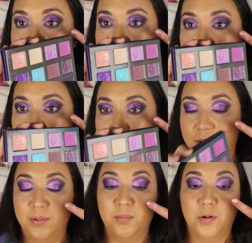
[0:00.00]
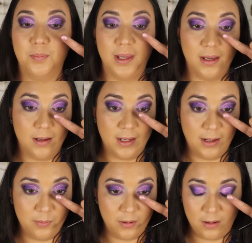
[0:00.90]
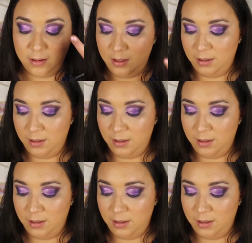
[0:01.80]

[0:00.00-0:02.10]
I think, a little bit more pink on camera.